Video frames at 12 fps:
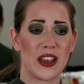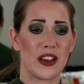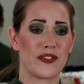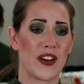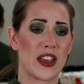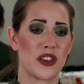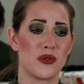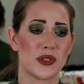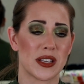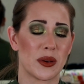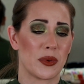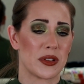if I
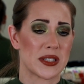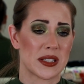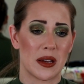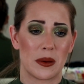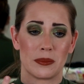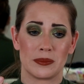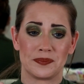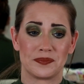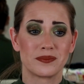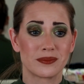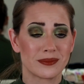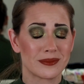use it with some
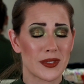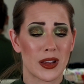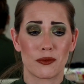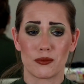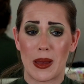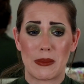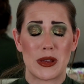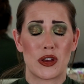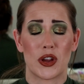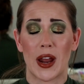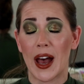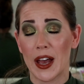maybe
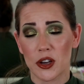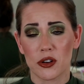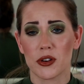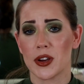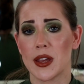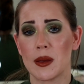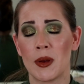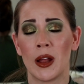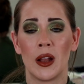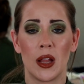good eye cream.